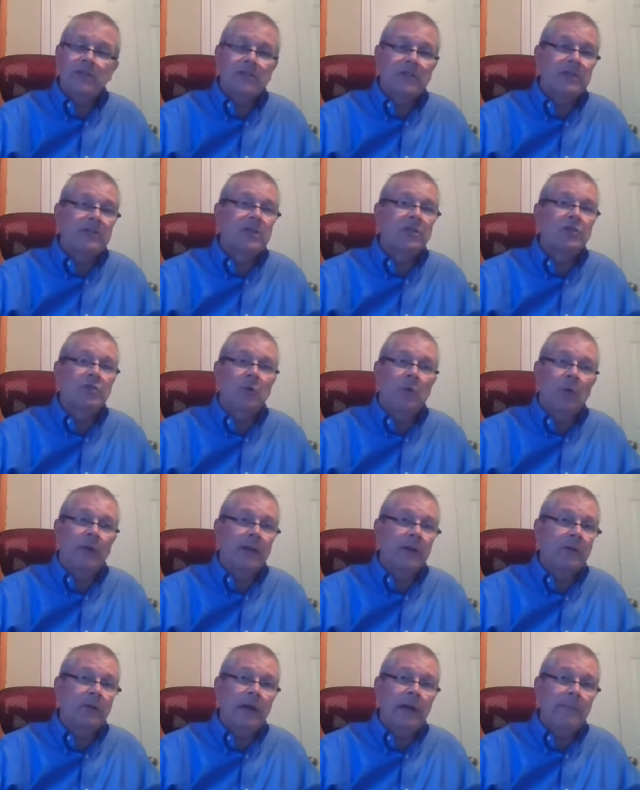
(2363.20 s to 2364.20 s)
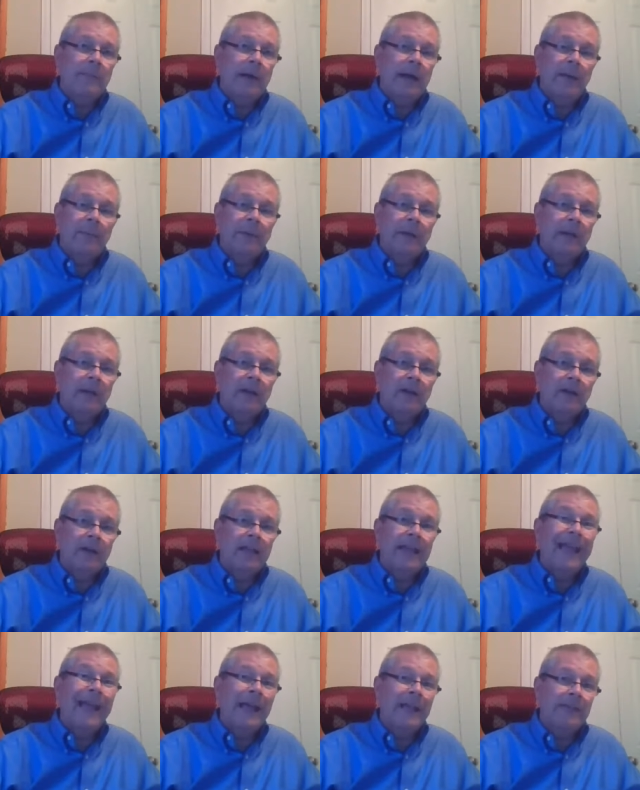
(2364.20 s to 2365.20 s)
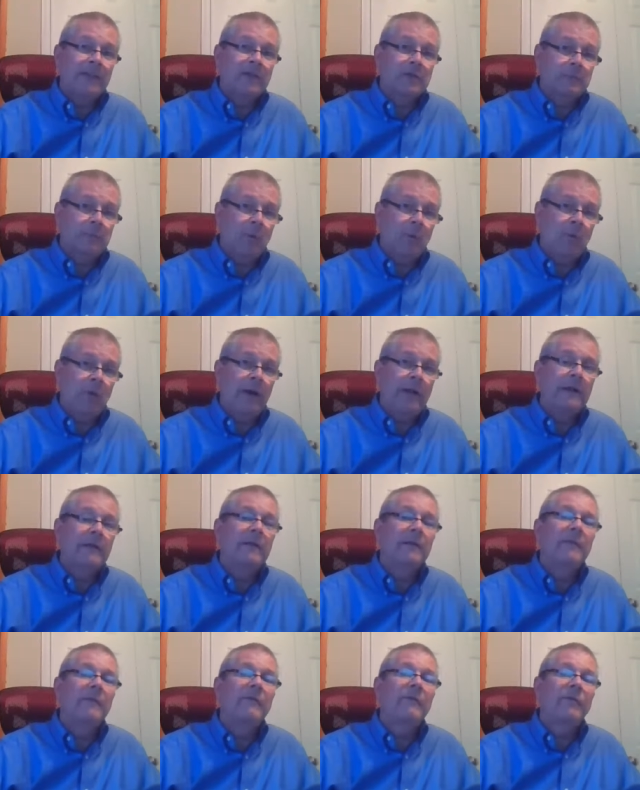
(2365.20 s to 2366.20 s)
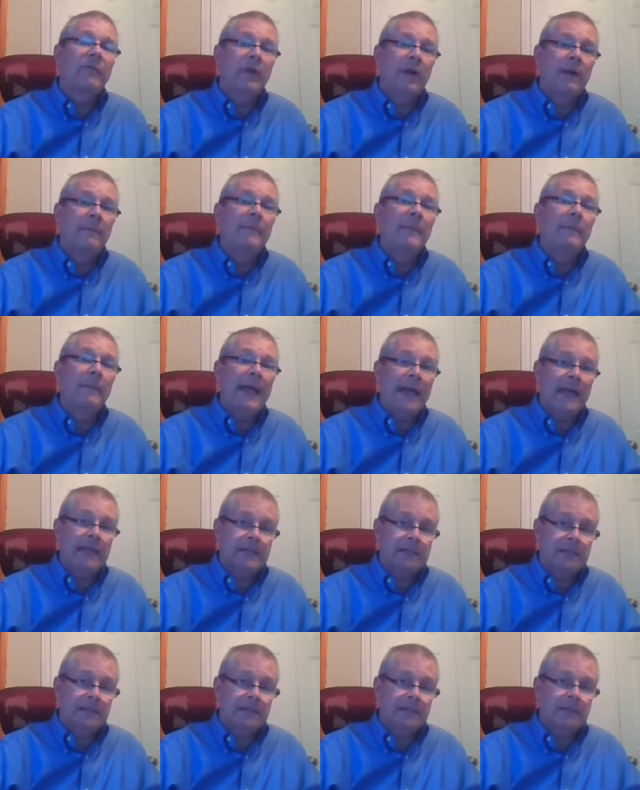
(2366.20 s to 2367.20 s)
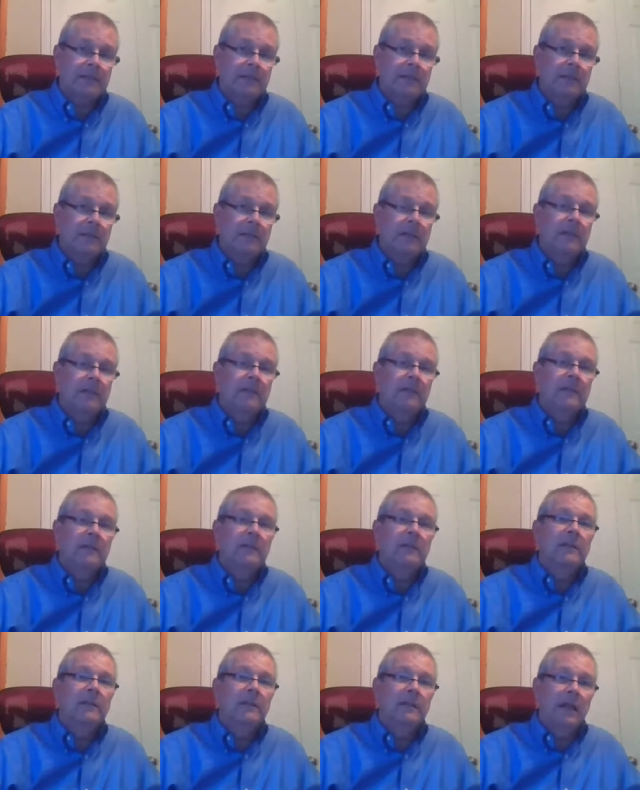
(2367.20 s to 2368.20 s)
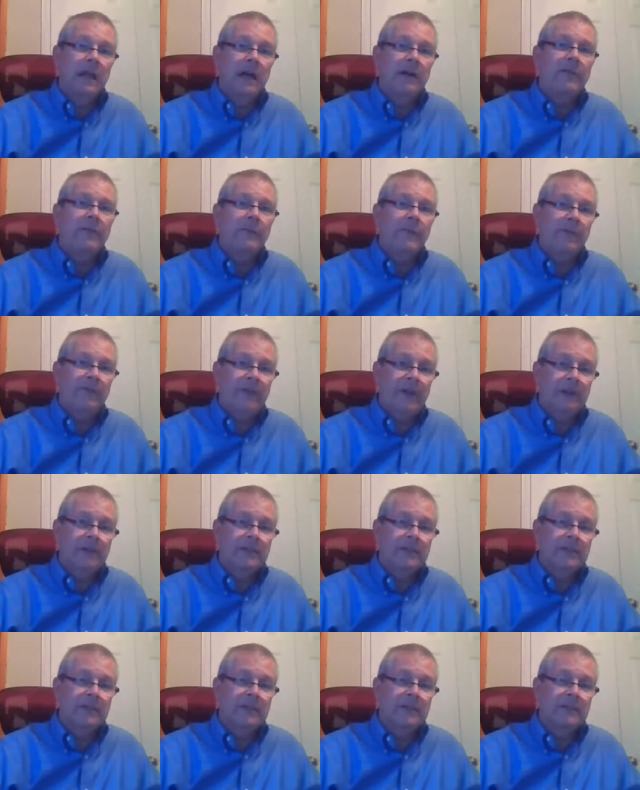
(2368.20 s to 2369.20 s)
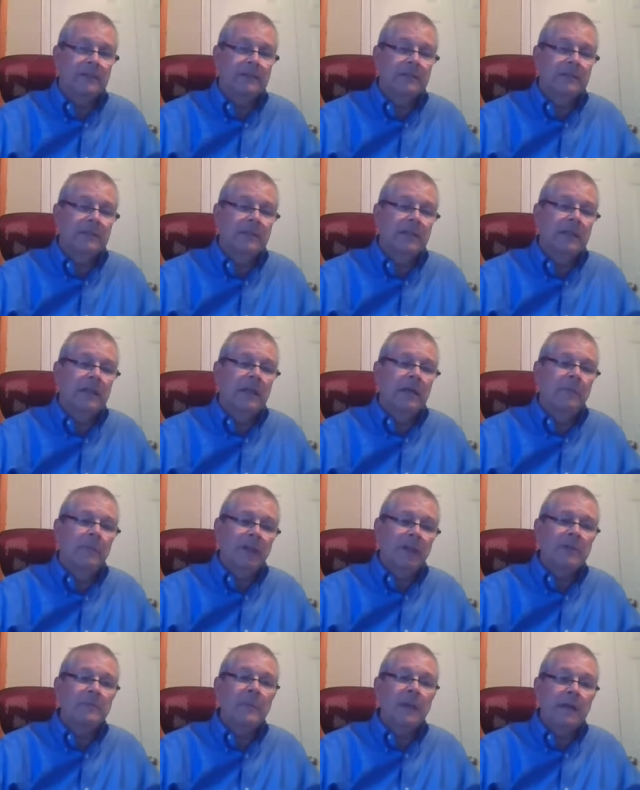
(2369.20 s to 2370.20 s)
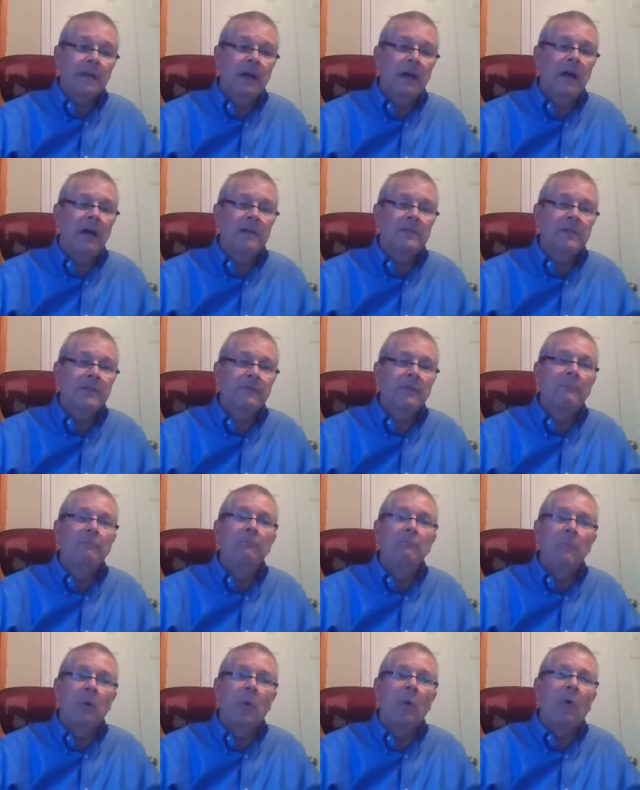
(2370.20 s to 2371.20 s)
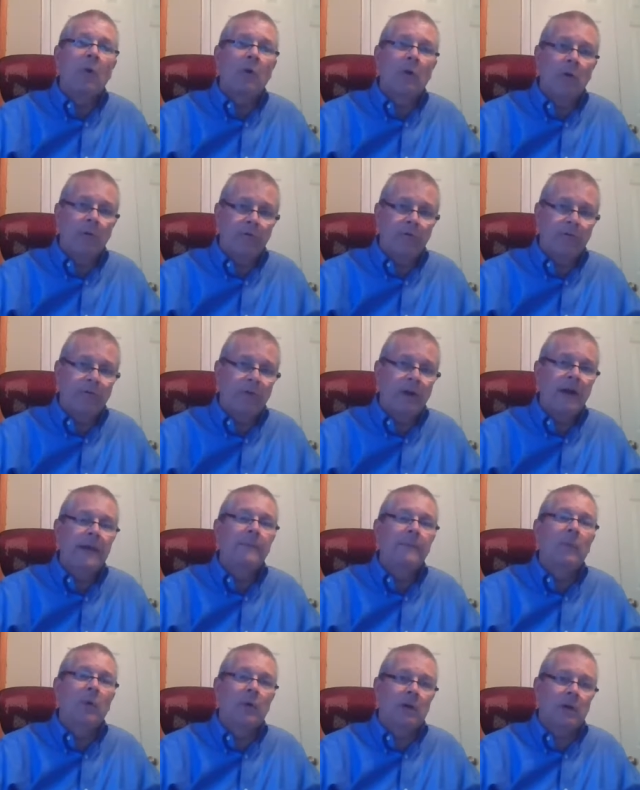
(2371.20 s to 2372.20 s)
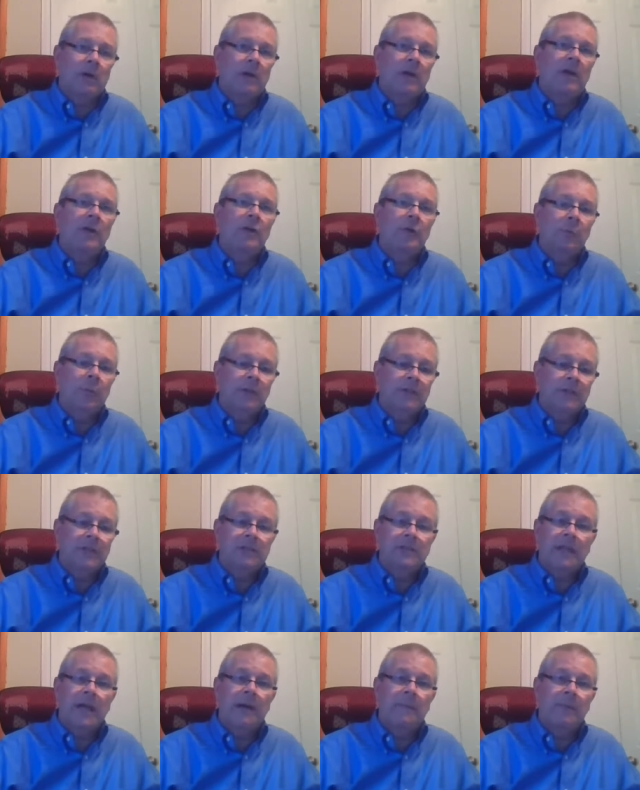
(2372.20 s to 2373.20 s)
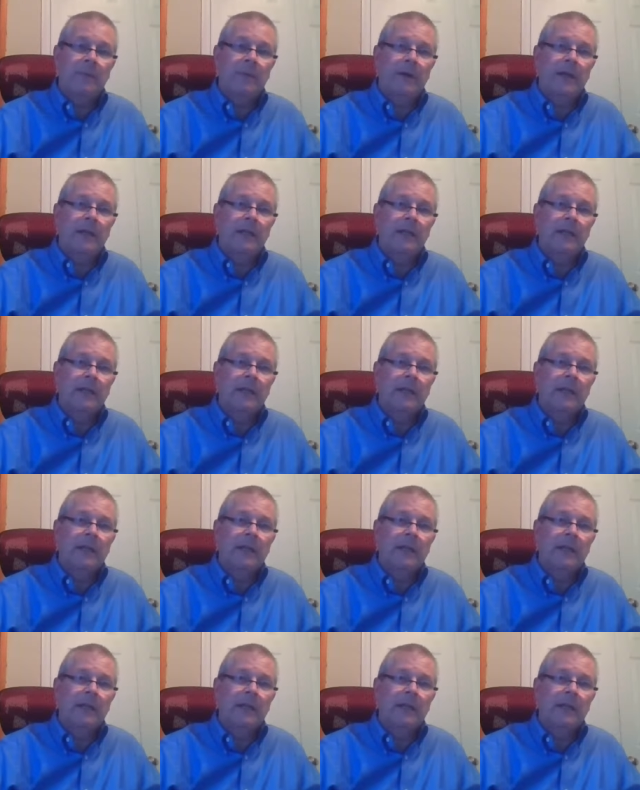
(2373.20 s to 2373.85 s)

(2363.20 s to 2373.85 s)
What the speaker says: is enjoying great popularity at this point from the masses, not from the Pharisees. But it's because of the moral framework under which he's operating.